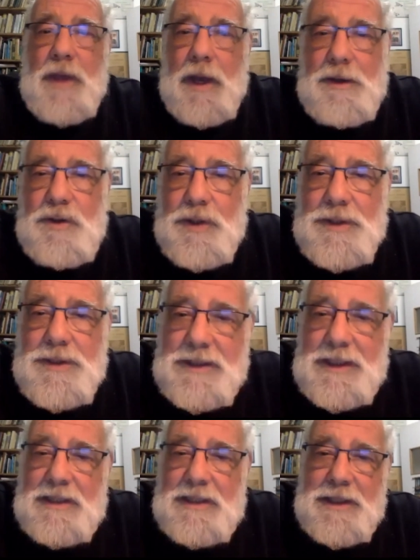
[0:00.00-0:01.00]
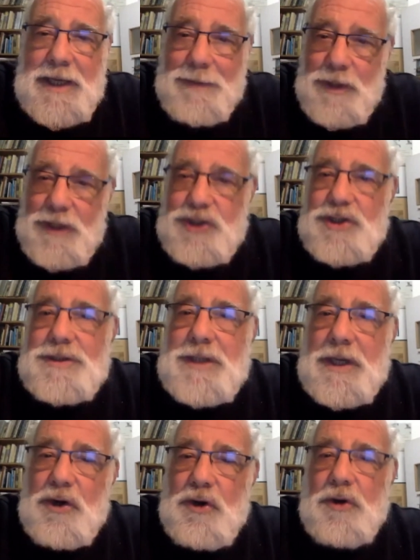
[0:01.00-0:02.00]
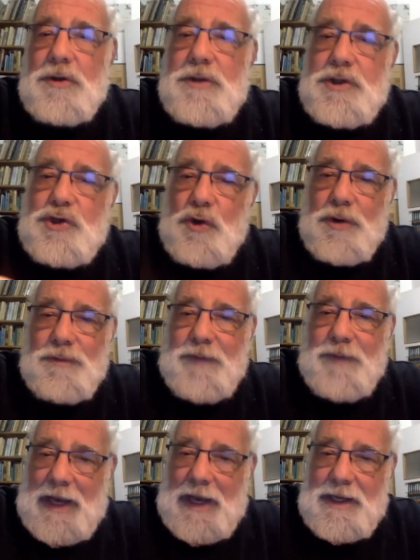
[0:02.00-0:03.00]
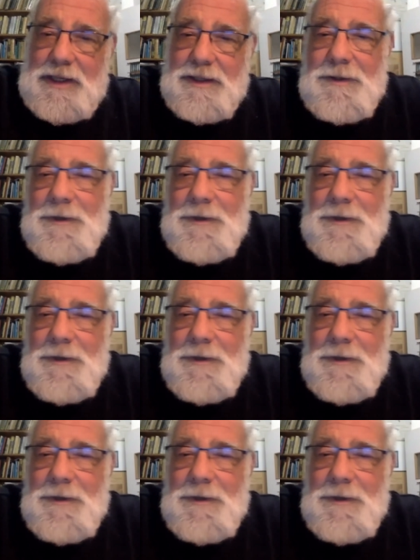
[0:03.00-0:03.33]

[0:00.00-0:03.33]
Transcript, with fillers: you could see the demolitions occur in the Jordan Valley.